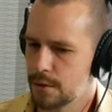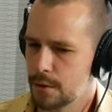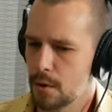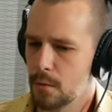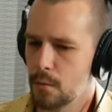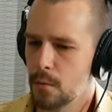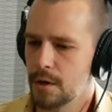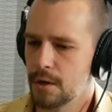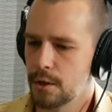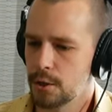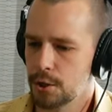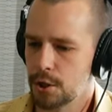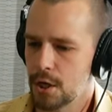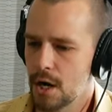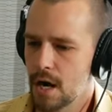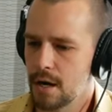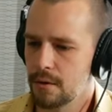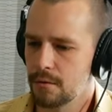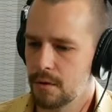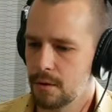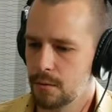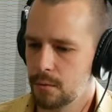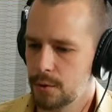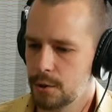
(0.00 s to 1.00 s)
so what
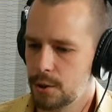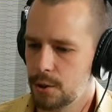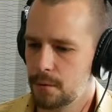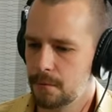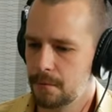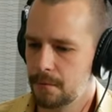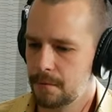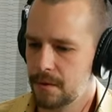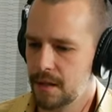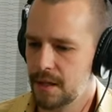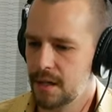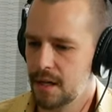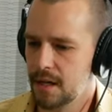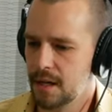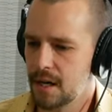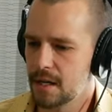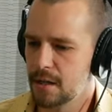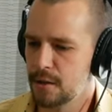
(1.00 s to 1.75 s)
genre would you fit in?